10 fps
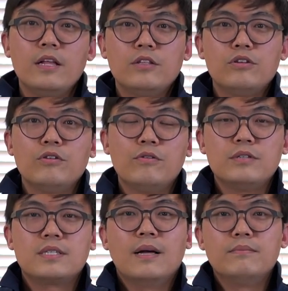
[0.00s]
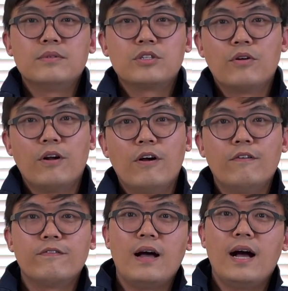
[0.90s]
do some sort
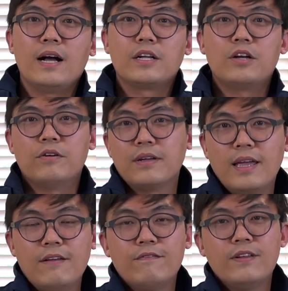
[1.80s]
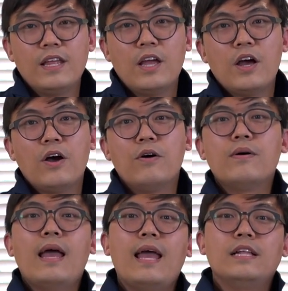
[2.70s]
of cooking
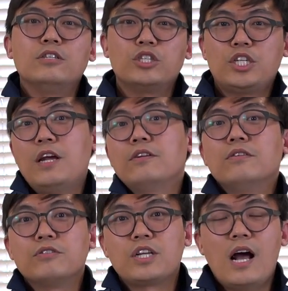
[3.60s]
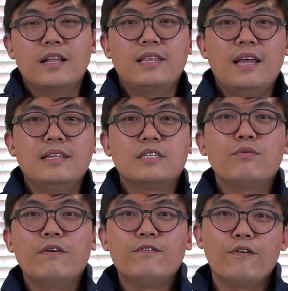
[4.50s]
video and share those contents
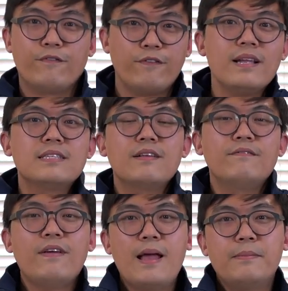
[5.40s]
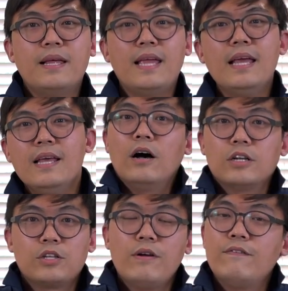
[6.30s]
with your friends and family.
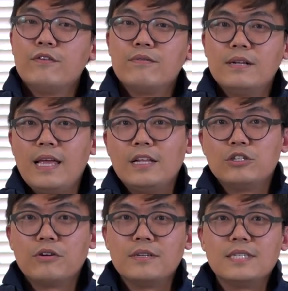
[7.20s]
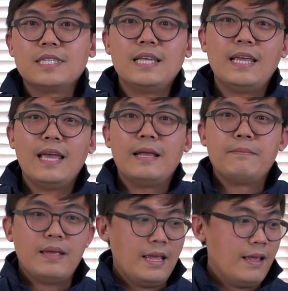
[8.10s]
Also, if you're really enjoying seeing
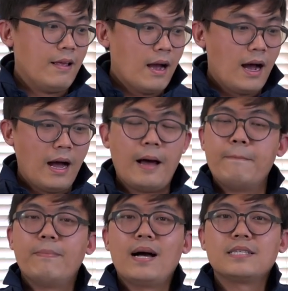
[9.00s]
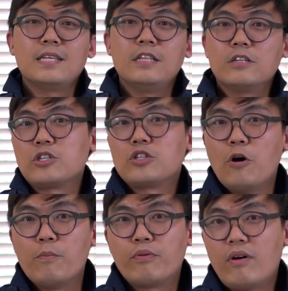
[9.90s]
me unboxing the
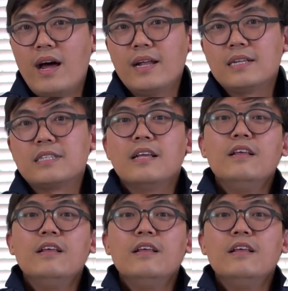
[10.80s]
Staub products,